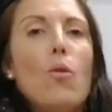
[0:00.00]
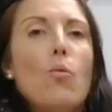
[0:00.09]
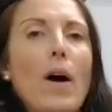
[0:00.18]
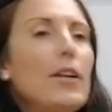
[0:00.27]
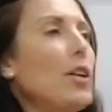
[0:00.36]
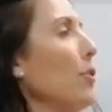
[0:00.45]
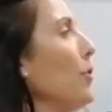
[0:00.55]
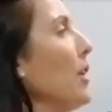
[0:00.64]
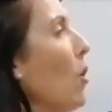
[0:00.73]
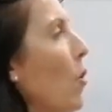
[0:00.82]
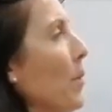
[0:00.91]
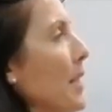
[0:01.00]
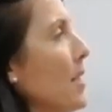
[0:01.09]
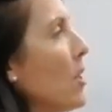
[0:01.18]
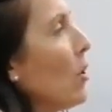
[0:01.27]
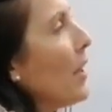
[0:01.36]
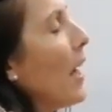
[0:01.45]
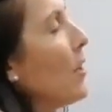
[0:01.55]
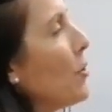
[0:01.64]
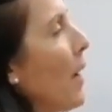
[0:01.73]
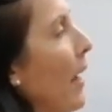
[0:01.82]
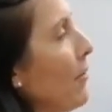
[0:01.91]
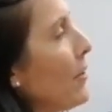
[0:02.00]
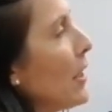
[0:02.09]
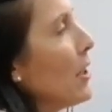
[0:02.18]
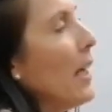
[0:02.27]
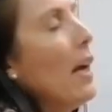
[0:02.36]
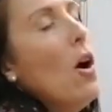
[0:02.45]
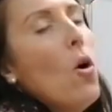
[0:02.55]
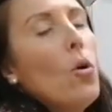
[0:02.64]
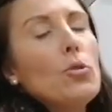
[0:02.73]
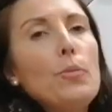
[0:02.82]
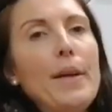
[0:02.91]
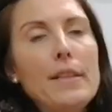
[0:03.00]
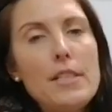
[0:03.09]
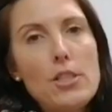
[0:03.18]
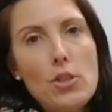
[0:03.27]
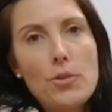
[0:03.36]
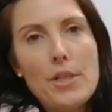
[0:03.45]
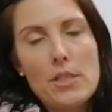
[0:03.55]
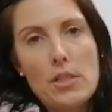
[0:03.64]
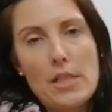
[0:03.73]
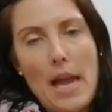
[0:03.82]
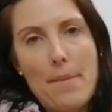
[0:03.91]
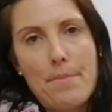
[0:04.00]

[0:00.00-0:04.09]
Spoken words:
What do you think? Are we still going to have 30 or 20 students